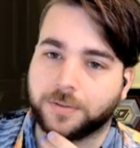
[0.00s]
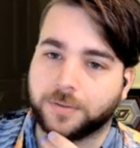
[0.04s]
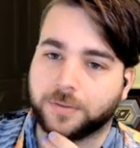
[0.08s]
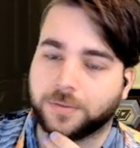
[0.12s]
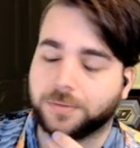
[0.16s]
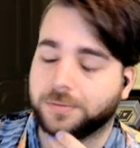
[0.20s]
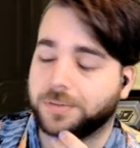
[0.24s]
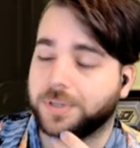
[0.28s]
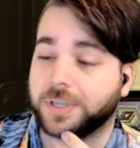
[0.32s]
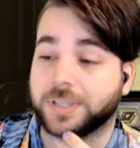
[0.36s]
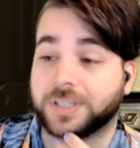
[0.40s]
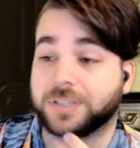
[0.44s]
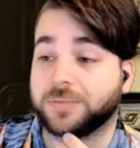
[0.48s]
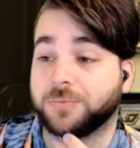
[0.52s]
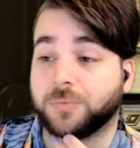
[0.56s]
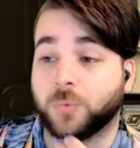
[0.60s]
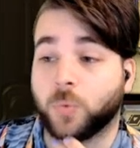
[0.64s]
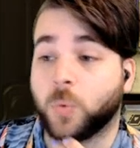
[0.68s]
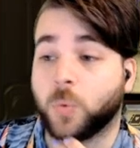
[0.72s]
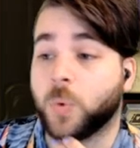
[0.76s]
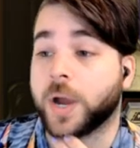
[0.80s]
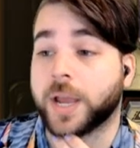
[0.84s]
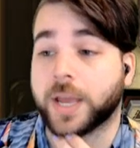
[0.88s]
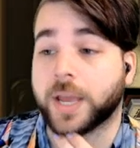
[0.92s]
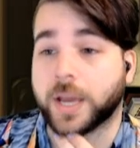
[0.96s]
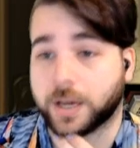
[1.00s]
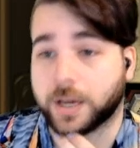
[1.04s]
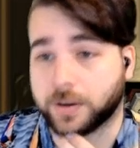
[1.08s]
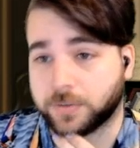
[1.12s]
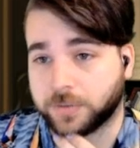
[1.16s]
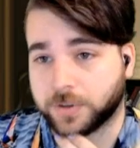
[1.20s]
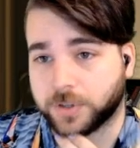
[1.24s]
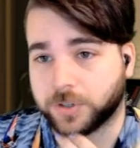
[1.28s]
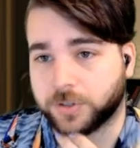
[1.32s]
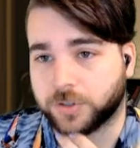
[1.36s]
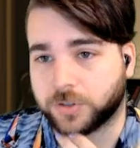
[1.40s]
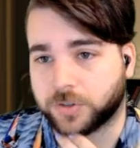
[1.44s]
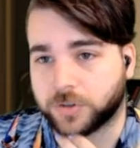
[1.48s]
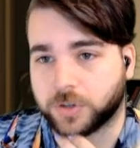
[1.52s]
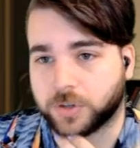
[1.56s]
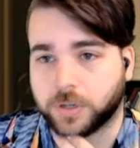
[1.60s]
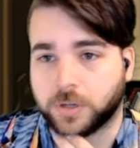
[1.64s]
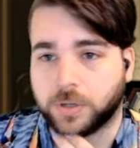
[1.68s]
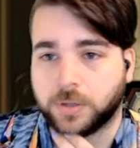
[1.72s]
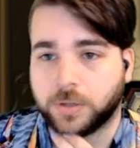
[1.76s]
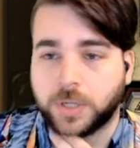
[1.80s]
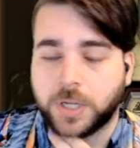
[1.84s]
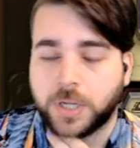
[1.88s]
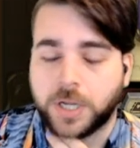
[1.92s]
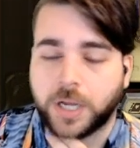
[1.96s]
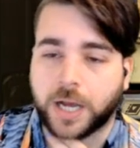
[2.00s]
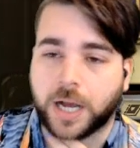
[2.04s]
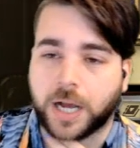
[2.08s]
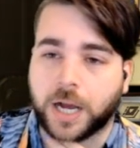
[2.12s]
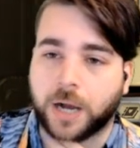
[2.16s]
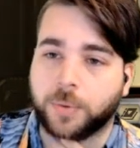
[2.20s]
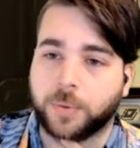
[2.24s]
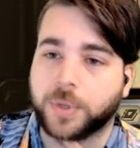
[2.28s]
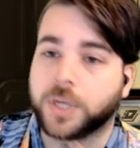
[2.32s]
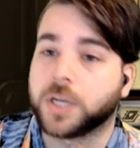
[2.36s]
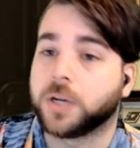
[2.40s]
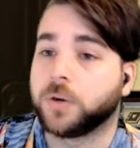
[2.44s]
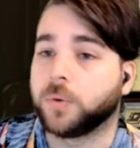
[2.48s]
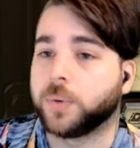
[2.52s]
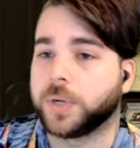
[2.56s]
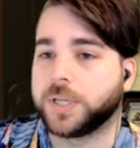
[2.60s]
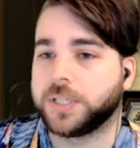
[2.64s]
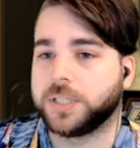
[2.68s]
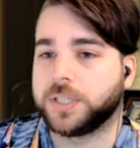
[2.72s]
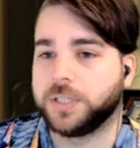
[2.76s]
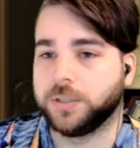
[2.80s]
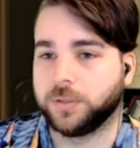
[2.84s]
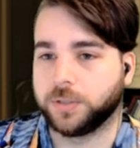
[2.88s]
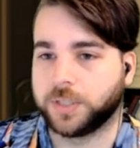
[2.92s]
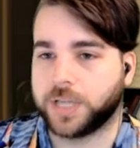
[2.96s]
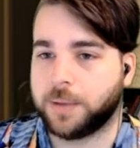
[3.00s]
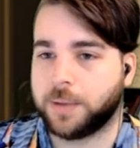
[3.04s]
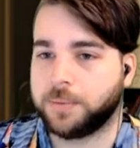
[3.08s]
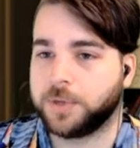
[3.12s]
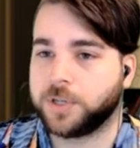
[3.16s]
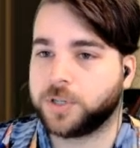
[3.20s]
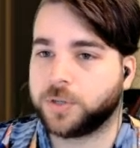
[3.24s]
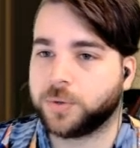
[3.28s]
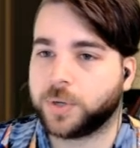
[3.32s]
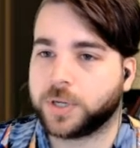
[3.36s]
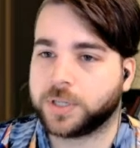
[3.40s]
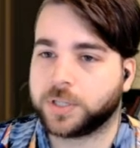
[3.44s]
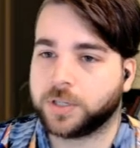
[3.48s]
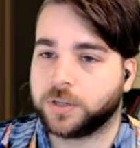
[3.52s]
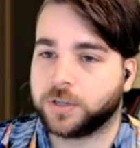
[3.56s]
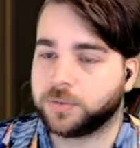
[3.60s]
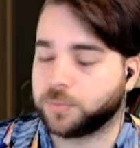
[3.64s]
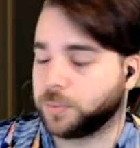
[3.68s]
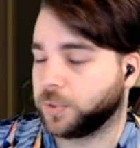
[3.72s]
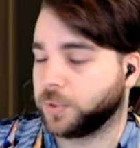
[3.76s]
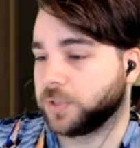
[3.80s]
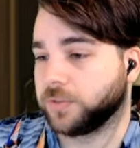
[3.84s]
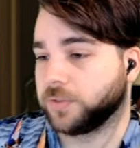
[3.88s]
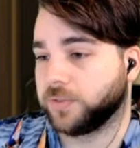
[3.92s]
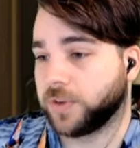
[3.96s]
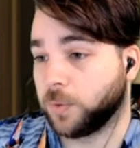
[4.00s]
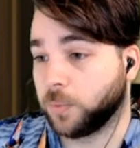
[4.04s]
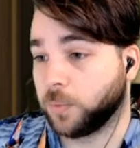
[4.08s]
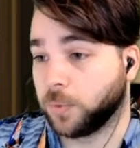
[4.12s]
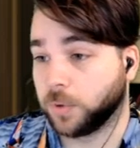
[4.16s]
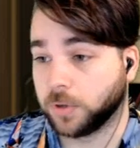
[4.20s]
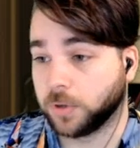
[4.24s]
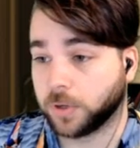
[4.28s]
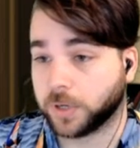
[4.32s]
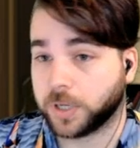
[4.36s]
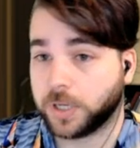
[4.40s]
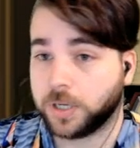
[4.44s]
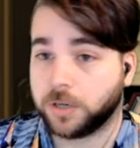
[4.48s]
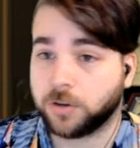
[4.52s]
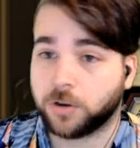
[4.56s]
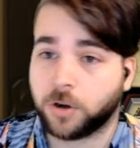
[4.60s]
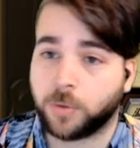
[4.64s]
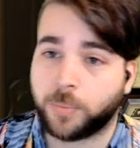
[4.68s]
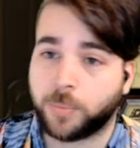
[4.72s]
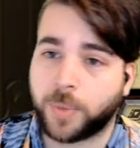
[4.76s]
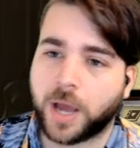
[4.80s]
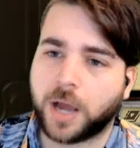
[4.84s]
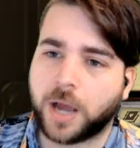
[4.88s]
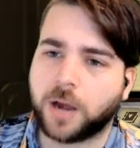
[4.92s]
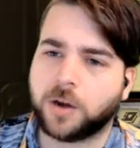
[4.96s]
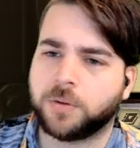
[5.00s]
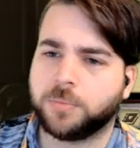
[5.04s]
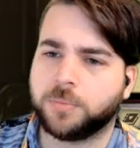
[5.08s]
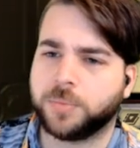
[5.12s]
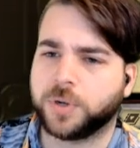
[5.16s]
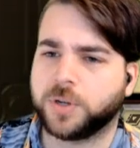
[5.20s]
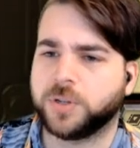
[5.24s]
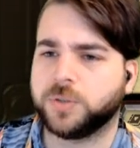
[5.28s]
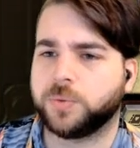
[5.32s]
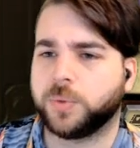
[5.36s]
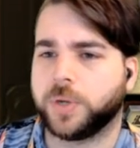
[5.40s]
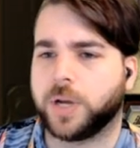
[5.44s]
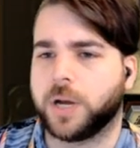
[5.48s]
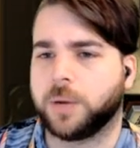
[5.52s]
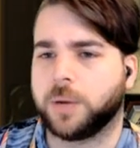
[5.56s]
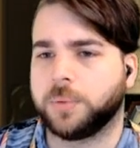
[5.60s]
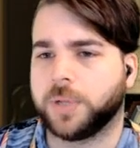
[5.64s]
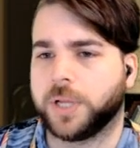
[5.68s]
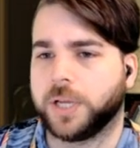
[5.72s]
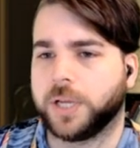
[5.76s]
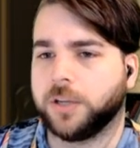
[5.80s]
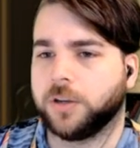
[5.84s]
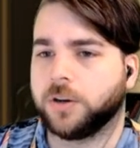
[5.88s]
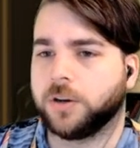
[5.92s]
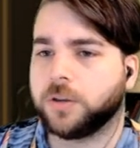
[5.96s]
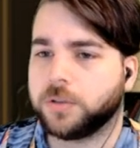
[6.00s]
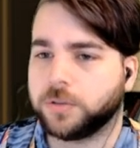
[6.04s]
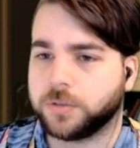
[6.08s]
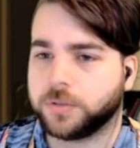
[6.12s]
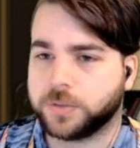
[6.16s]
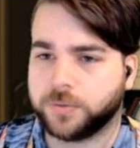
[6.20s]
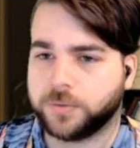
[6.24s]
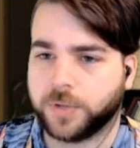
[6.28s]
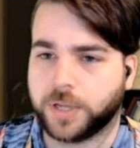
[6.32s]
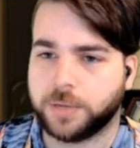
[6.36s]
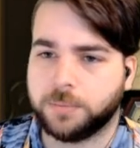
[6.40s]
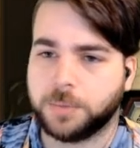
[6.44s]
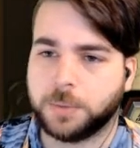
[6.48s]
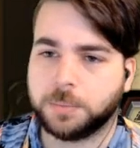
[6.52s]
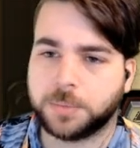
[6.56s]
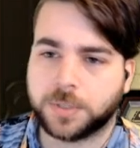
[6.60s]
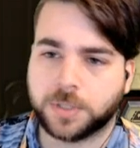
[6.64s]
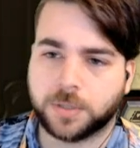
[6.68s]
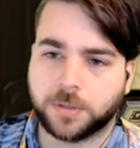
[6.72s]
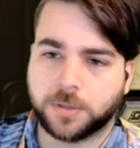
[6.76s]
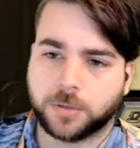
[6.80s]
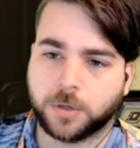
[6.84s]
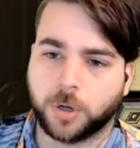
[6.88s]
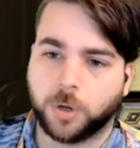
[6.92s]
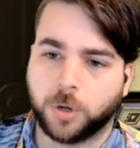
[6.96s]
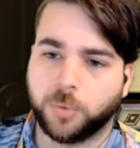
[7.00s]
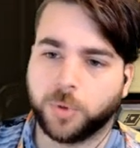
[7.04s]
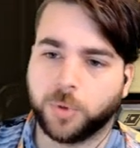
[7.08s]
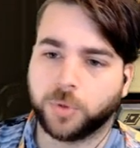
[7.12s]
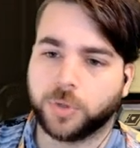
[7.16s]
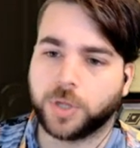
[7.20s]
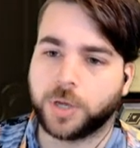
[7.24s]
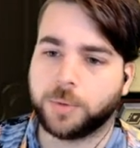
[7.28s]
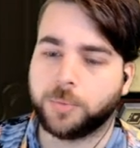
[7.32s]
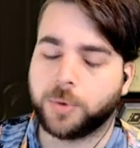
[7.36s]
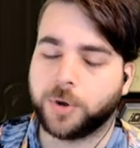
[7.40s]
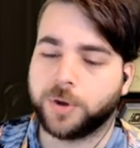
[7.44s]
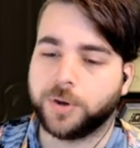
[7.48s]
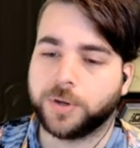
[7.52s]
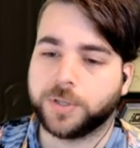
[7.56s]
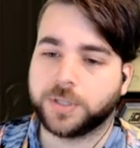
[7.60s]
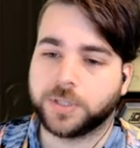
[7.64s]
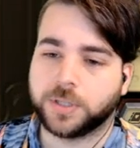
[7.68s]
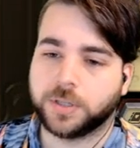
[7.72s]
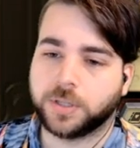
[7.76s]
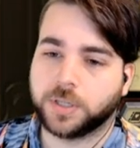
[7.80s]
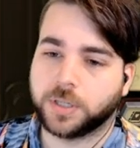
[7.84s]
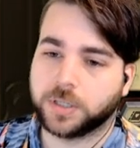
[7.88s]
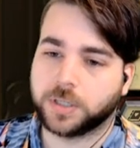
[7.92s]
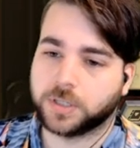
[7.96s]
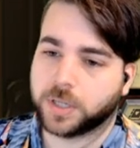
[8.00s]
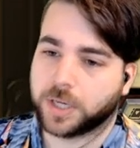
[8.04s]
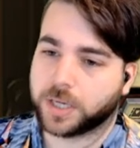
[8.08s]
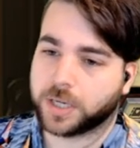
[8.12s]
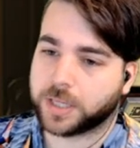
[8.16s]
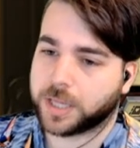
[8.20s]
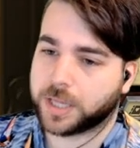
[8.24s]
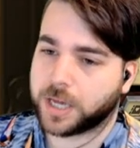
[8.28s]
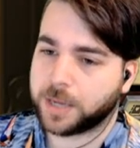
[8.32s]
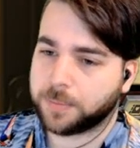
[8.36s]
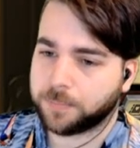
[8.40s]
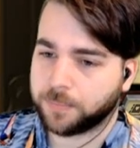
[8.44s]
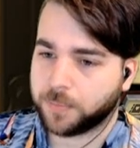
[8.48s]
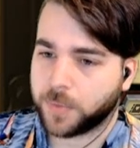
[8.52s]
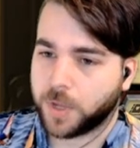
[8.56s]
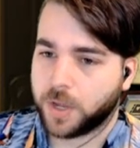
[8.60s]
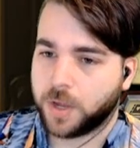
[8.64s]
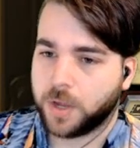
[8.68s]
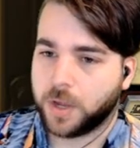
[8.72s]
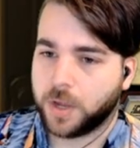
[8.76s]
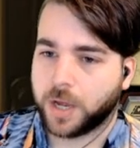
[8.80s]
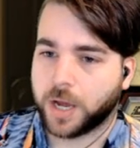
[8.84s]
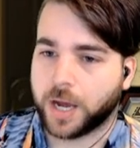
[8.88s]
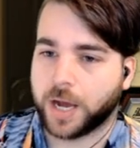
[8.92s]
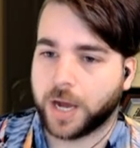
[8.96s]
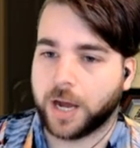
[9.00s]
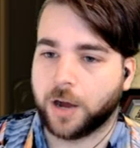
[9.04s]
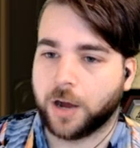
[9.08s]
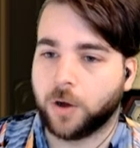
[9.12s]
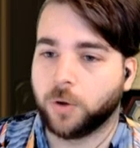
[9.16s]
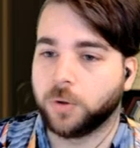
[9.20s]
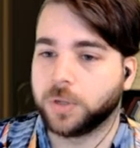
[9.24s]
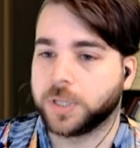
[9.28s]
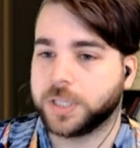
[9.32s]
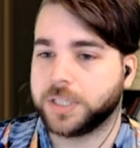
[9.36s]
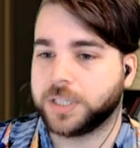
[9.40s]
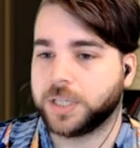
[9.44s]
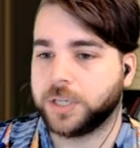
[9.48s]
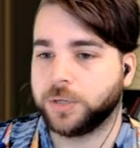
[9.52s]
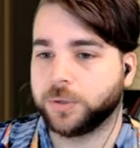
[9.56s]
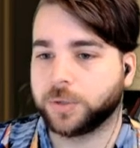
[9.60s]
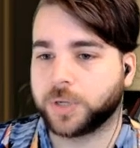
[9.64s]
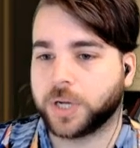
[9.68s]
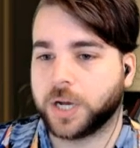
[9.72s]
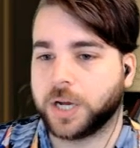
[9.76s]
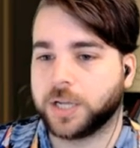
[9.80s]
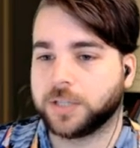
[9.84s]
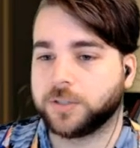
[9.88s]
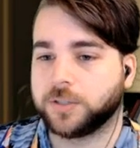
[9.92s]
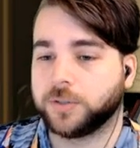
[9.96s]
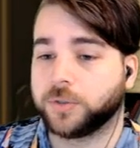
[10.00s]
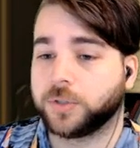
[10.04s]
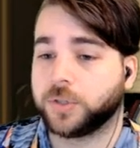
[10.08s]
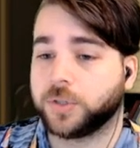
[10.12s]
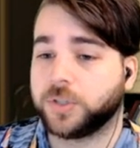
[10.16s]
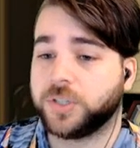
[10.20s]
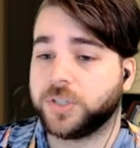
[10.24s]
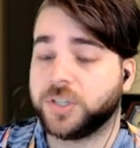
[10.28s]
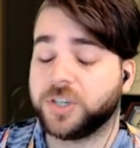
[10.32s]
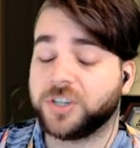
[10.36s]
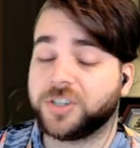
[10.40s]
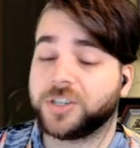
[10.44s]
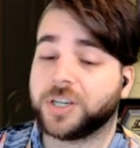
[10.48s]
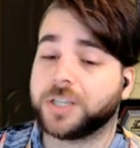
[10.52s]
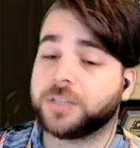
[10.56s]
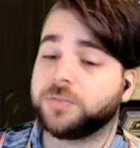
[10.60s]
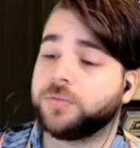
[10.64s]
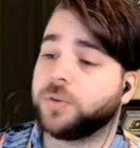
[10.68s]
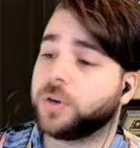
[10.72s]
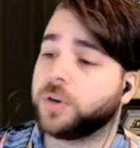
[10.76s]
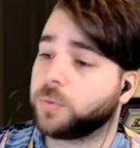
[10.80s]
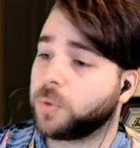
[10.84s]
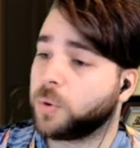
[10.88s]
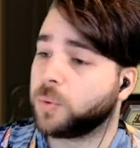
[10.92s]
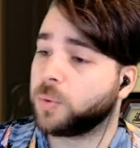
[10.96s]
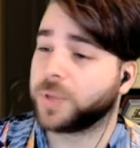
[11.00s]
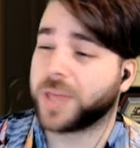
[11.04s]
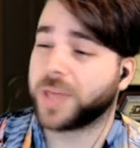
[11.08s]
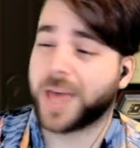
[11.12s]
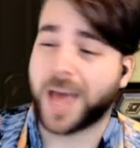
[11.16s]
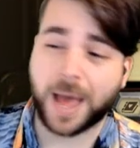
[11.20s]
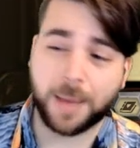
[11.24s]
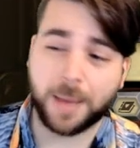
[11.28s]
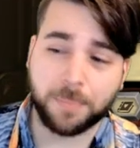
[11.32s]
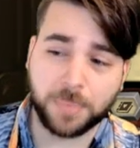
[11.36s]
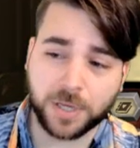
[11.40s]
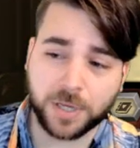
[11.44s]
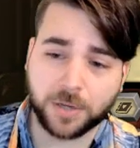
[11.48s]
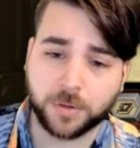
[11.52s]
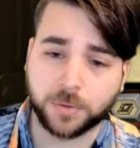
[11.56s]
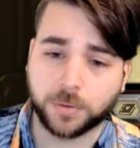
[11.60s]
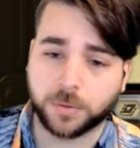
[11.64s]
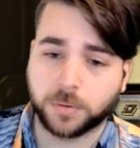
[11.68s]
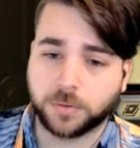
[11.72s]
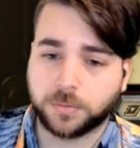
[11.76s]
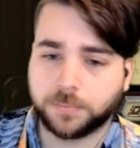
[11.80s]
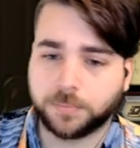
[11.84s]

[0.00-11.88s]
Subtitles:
gets way out of control. We can always deal damage to ourselves because of our Warlock hero power, and because we are playing, those Flame Imps, those Kobold Librarians and things like that. All these heal cards also synergize very well with Happy Ghoul.